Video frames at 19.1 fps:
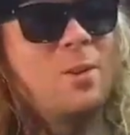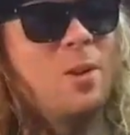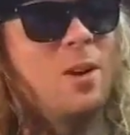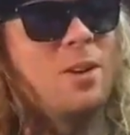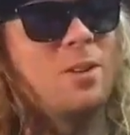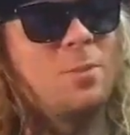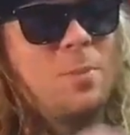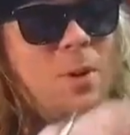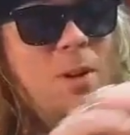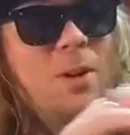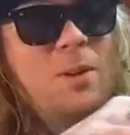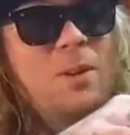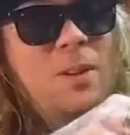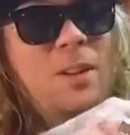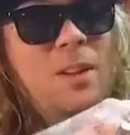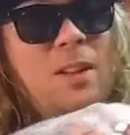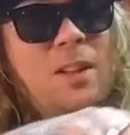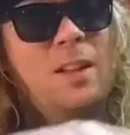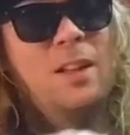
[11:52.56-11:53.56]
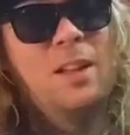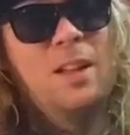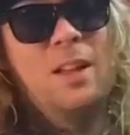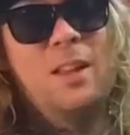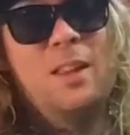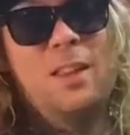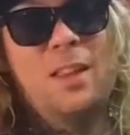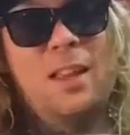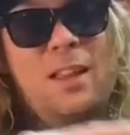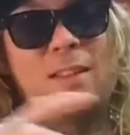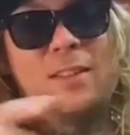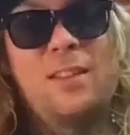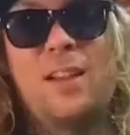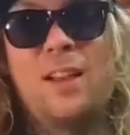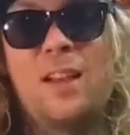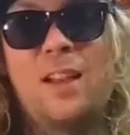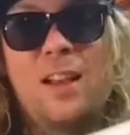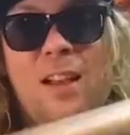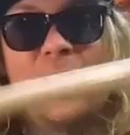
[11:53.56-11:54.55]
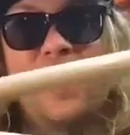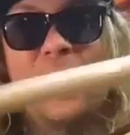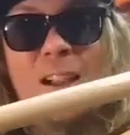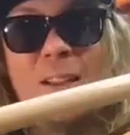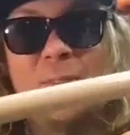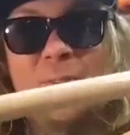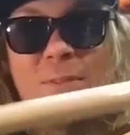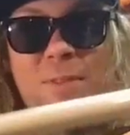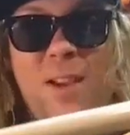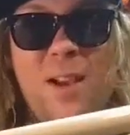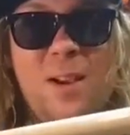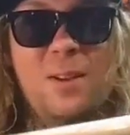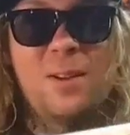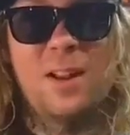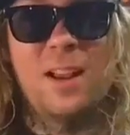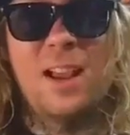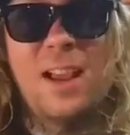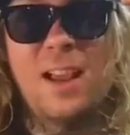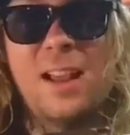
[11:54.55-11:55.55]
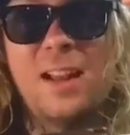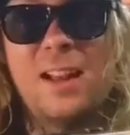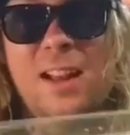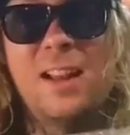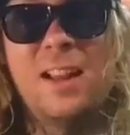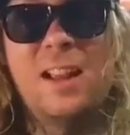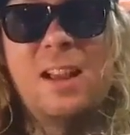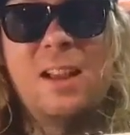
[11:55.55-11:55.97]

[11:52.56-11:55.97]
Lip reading: crossbow that I found at